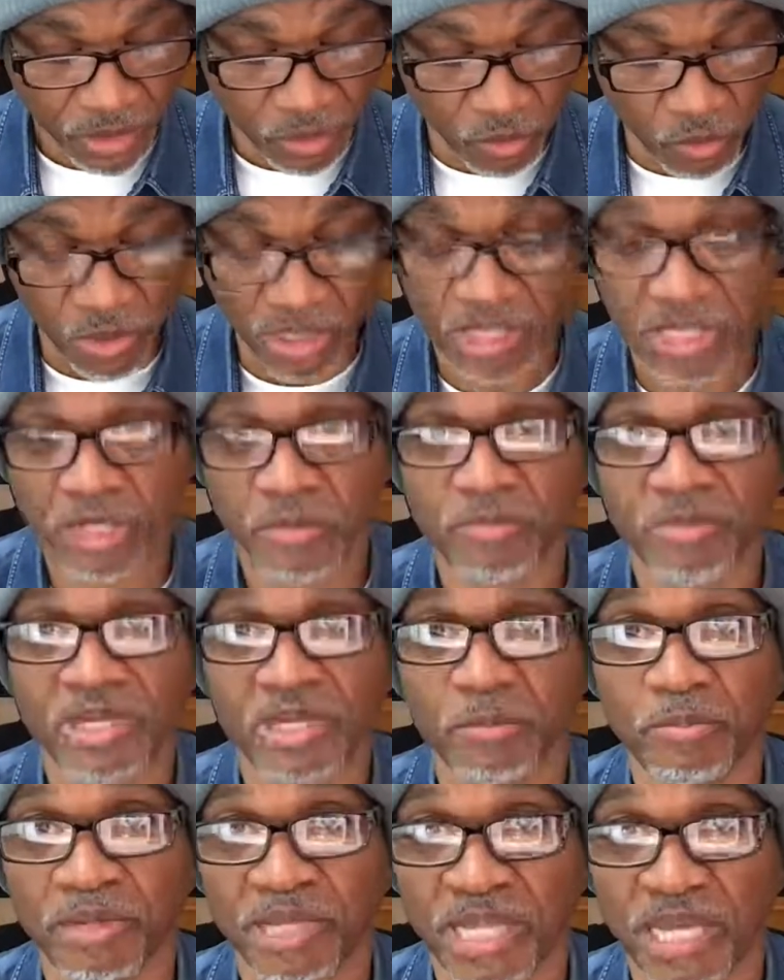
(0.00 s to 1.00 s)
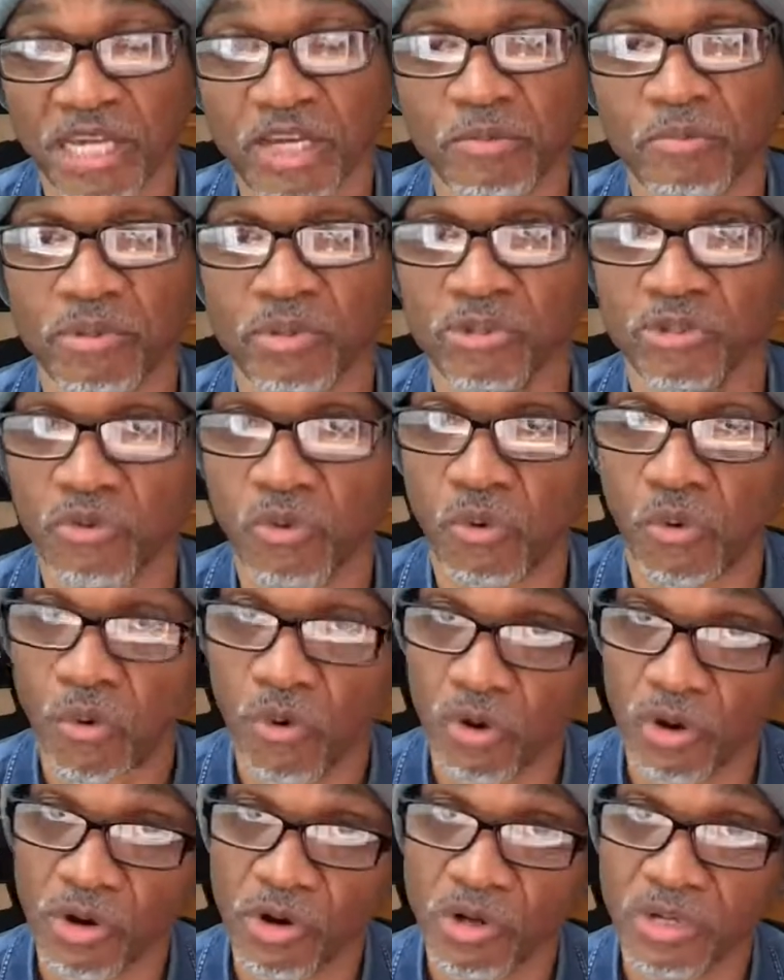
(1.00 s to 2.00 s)
what could be applicable
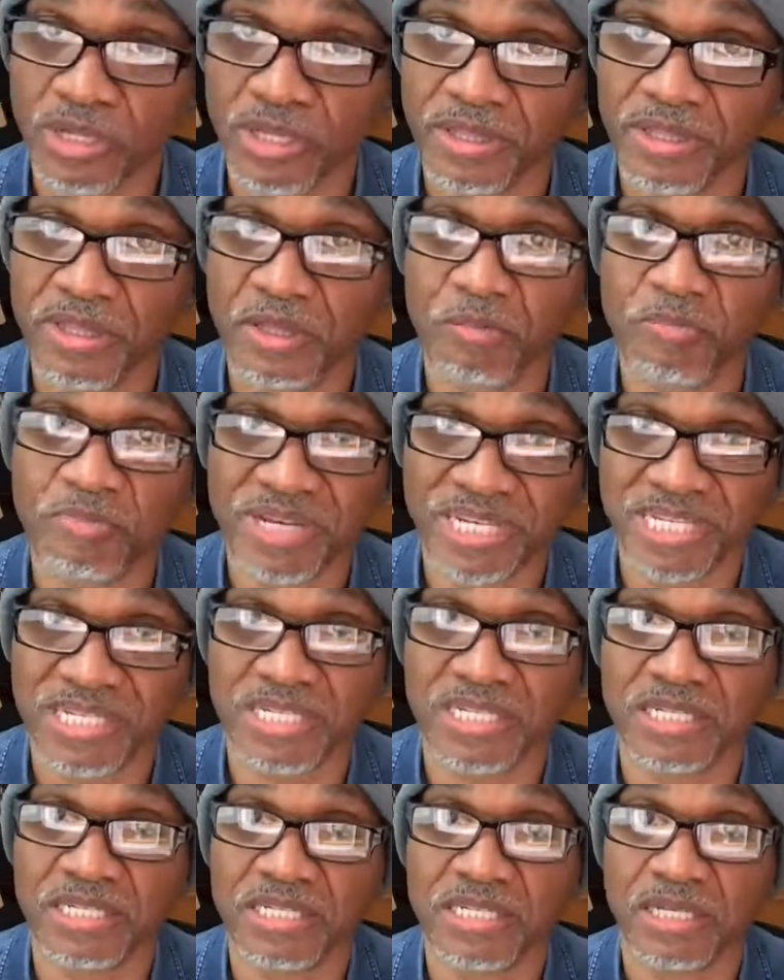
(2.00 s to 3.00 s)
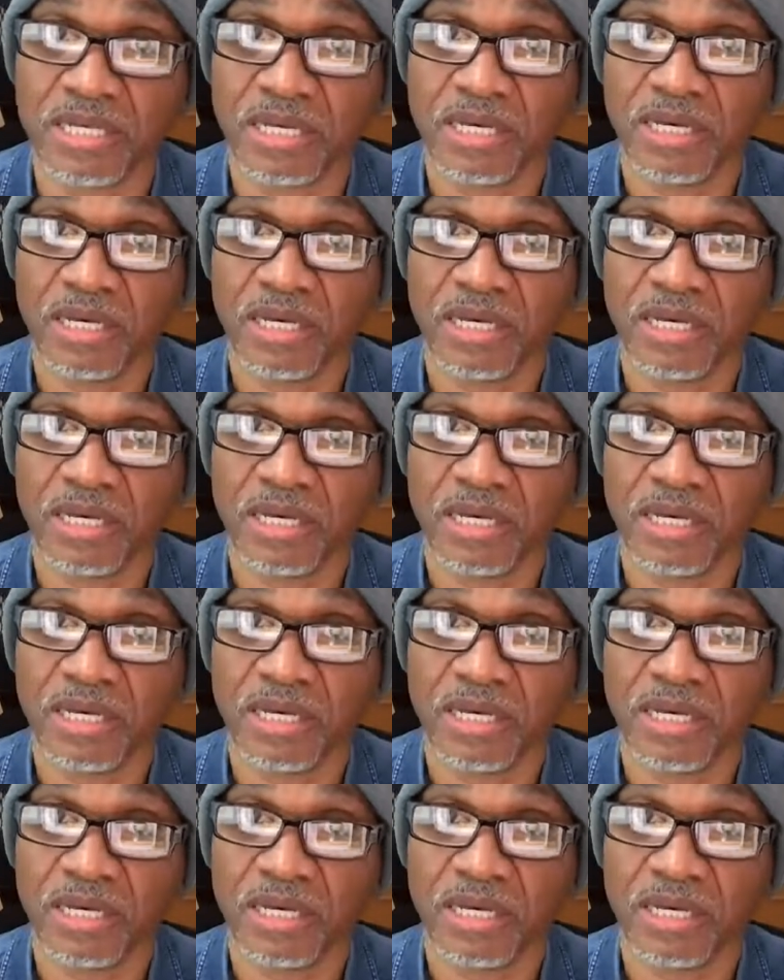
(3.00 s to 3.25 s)
toward the business.